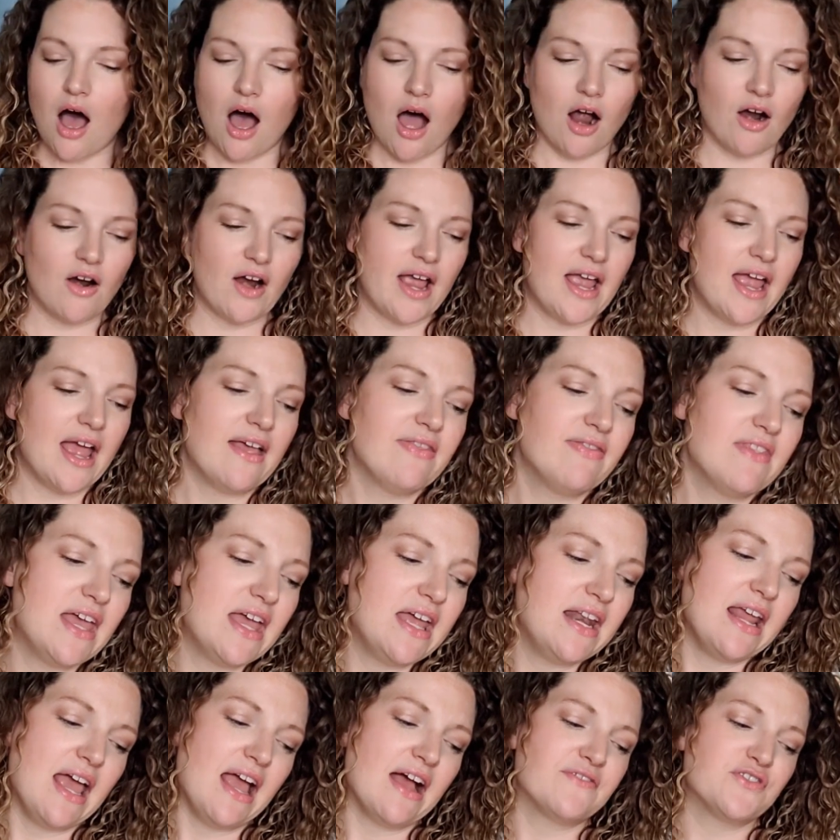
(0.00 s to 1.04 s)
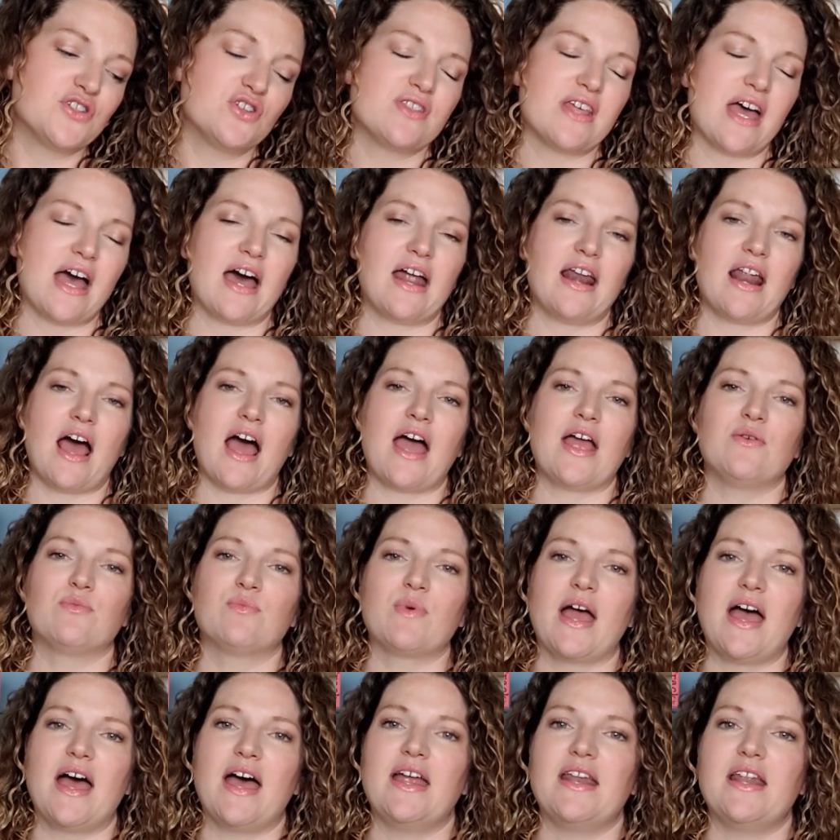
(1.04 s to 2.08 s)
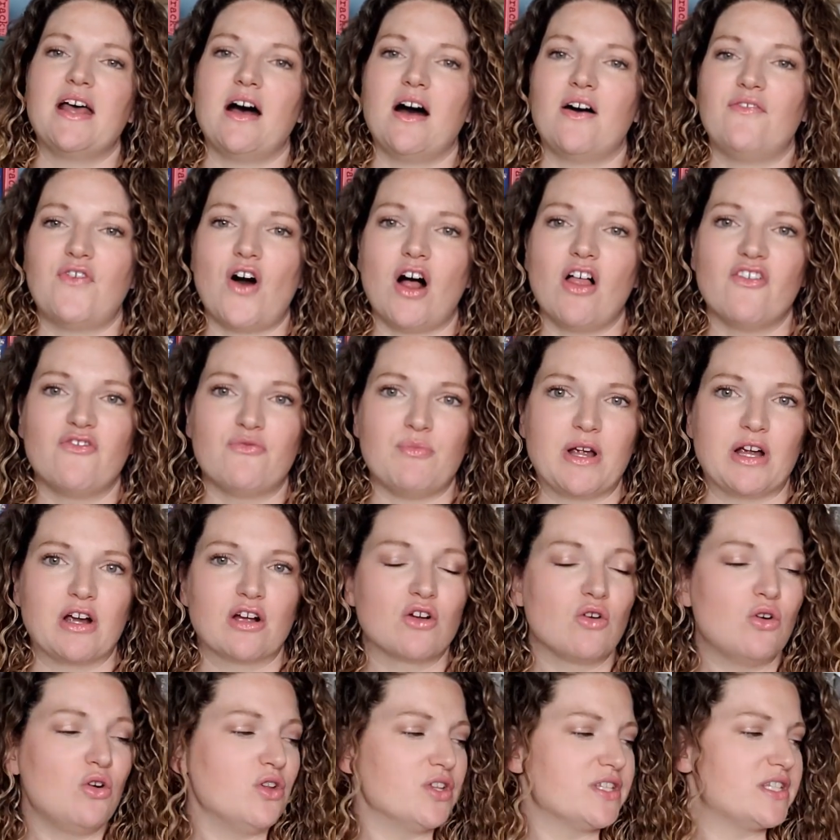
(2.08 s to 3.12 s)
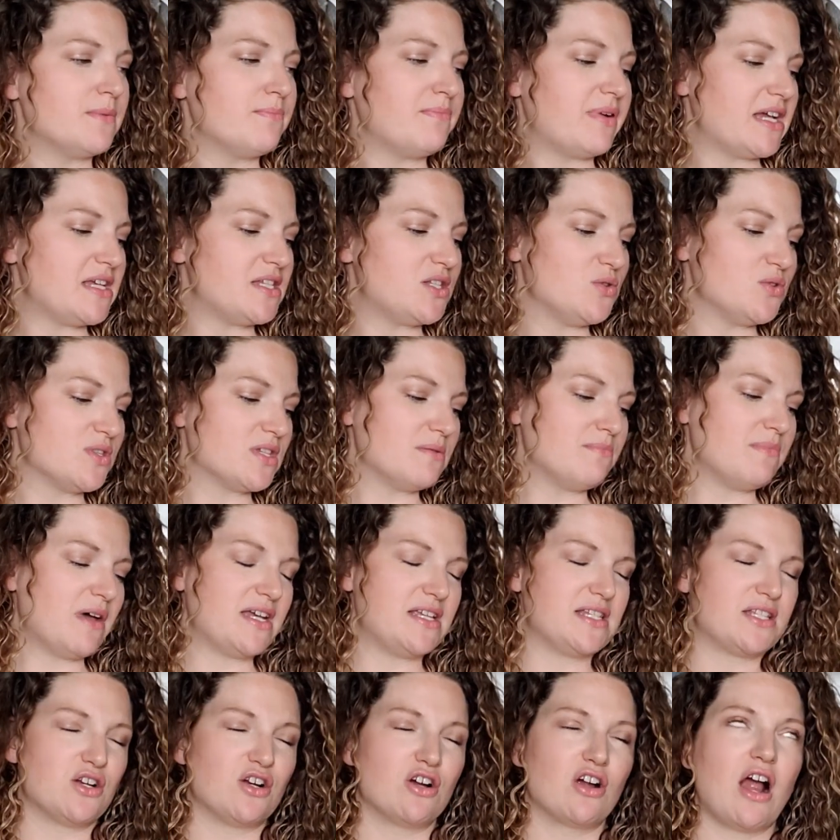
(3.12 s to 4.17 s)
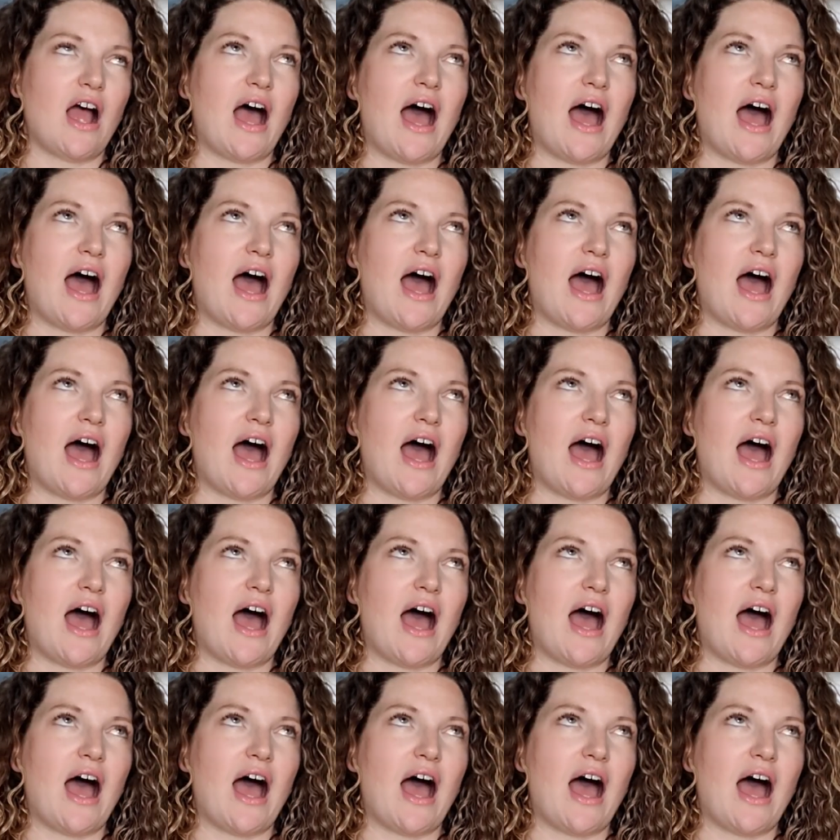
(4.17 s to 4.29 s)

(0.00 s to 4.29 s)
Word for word: All right, and then after that, I read A Fall of Marigolds by Susan Meissner.